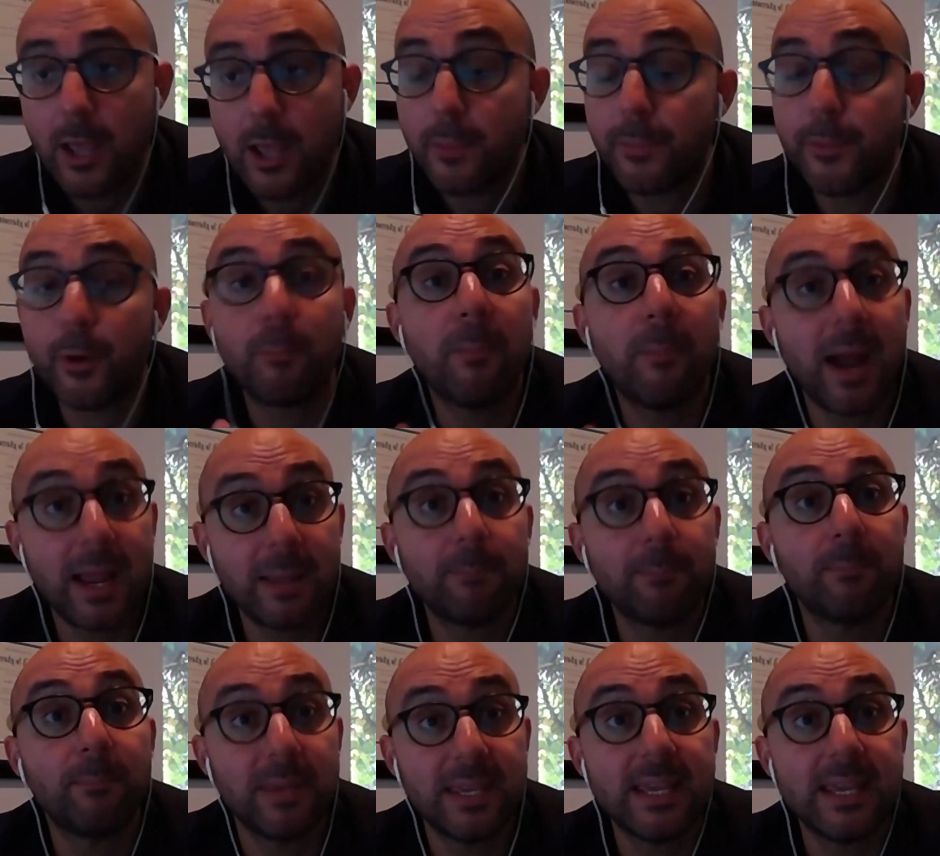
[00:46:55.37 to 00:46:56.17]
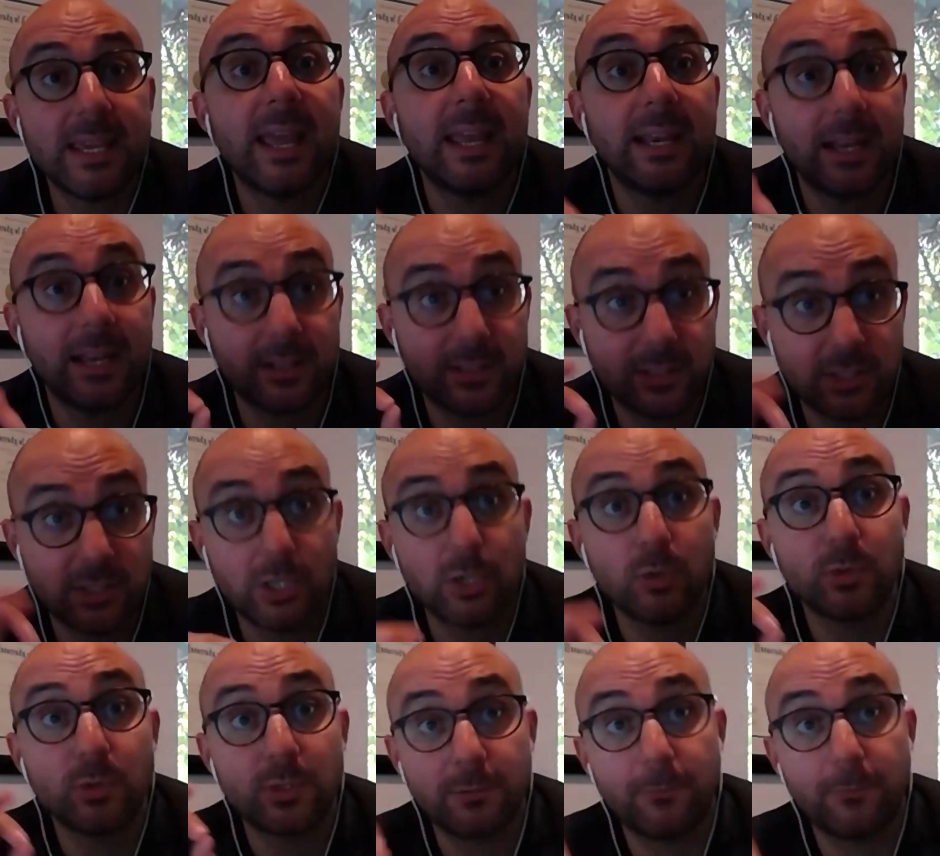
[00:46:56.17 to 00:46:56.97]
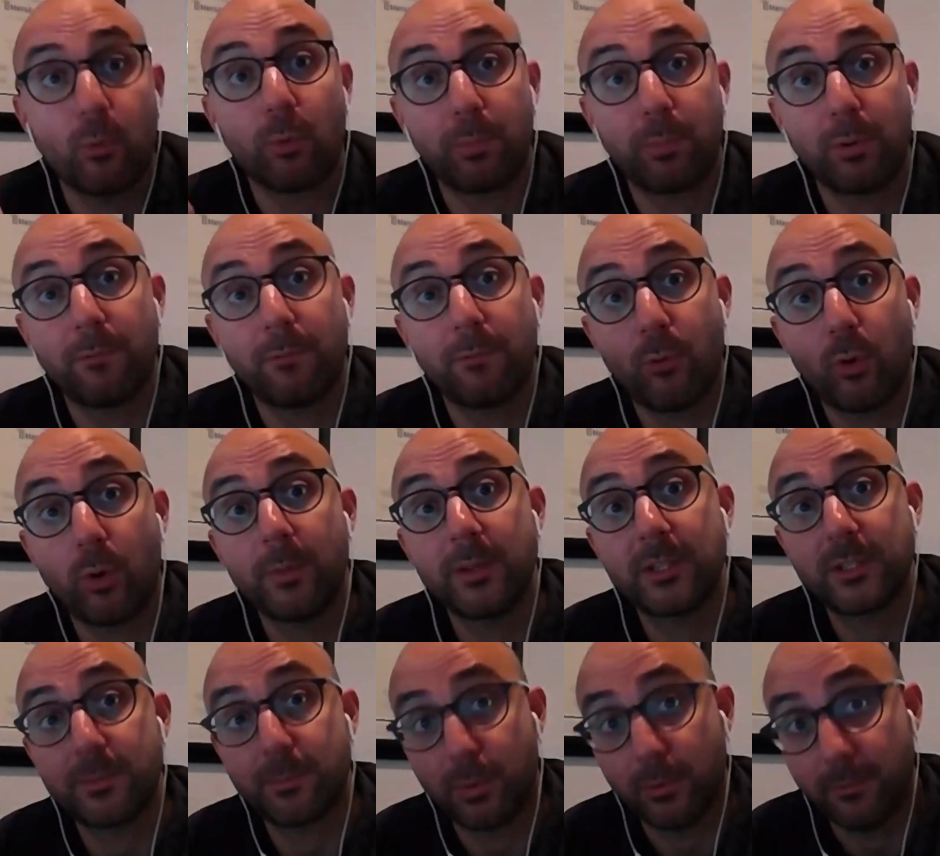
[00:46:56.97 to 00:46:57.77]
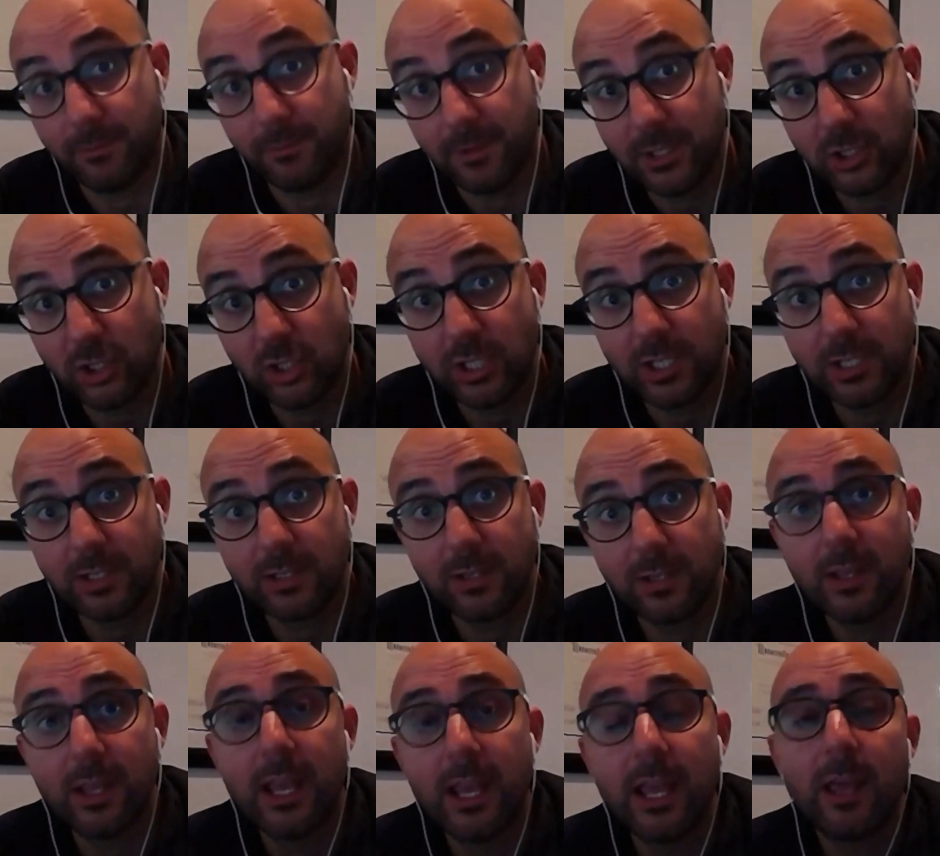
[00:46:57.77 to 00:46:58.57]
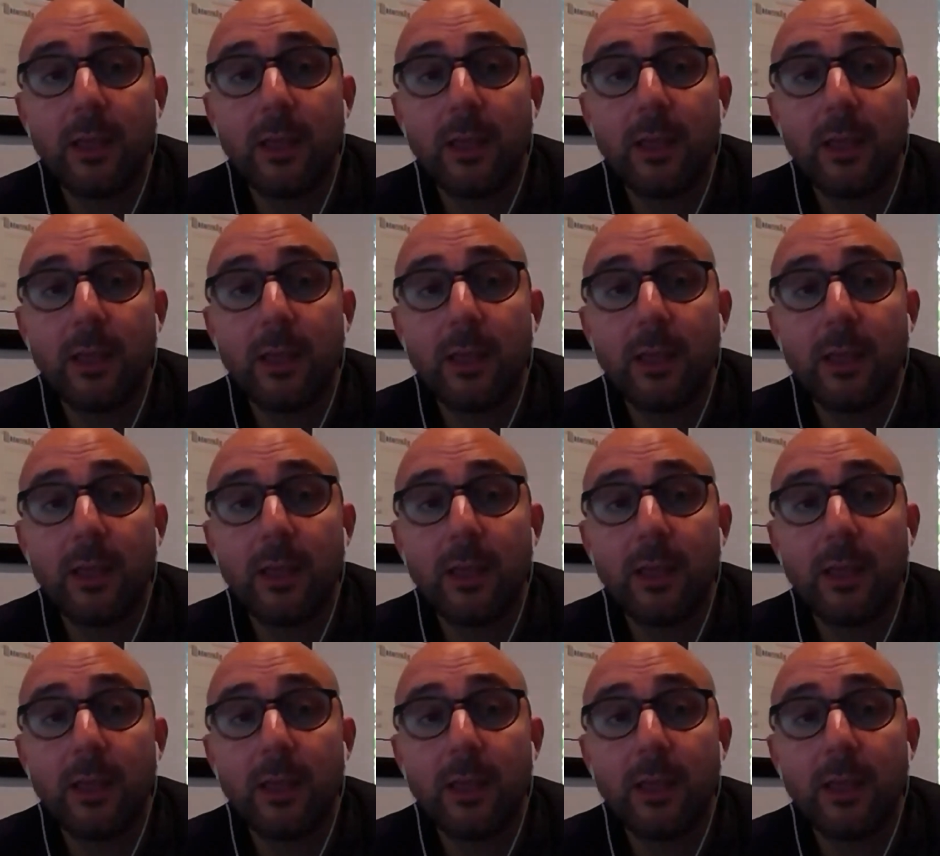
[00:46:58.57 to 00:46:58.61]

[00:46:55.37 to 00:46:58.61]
There might be an excuse for performance provision.